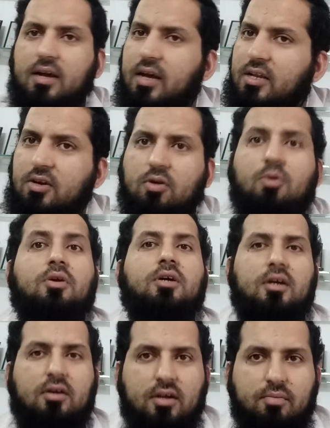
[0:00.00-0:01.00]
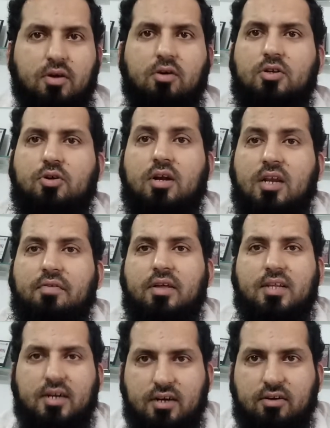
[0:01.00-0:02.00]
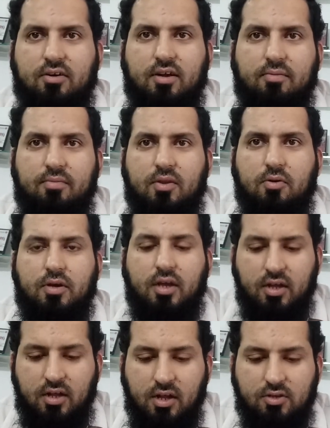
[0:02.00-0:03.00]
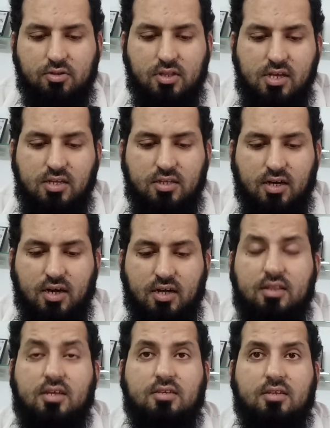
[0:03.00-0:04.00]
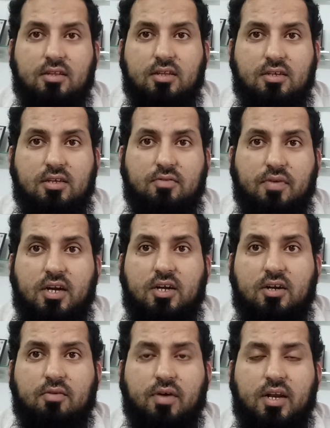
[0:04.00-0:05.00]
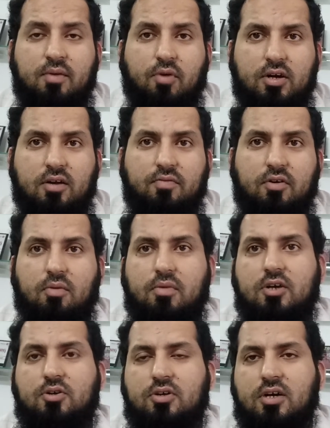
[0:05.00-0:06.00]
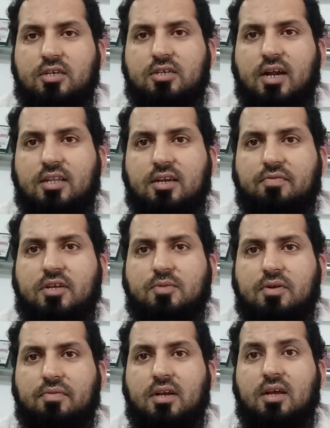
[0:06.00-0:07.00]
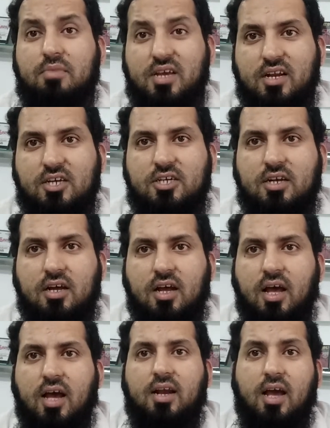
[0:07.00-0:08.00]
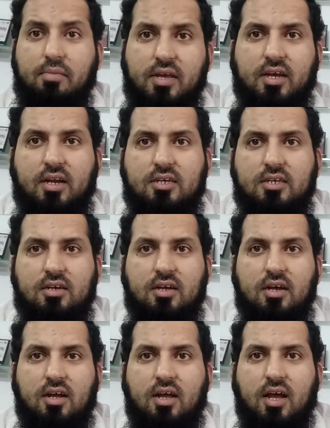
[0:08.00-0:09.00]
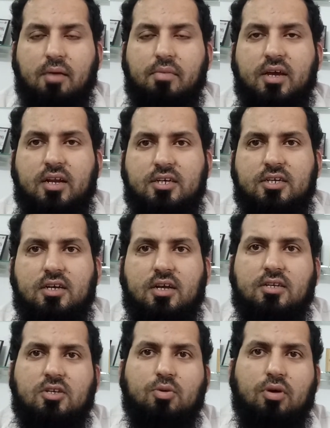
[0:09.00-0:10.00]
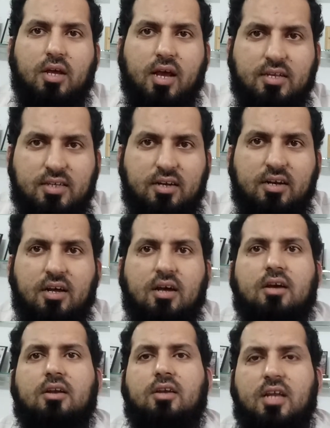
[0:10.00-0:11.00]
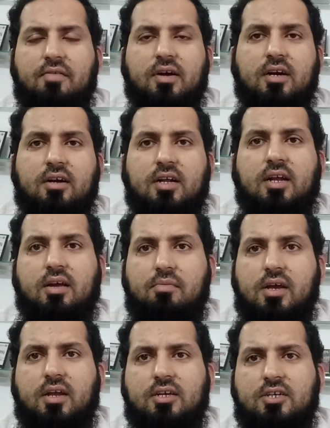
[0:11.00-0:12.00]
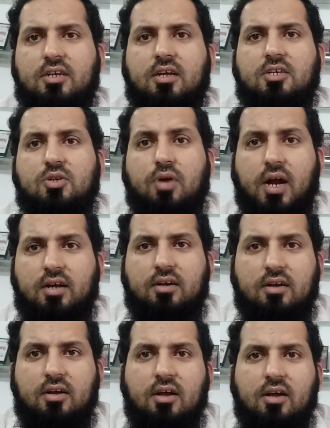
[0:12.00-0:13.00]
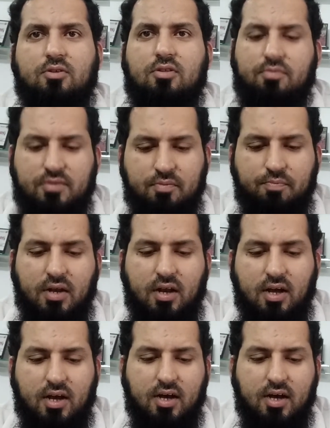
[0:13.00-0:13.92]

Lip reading: in your own country, because you are leaving that country. Okay, so this is very important phenomena. You should understand the difference between immigration and emigration. Emigration is to exit, leave a country, and immigration is to enter. So the simple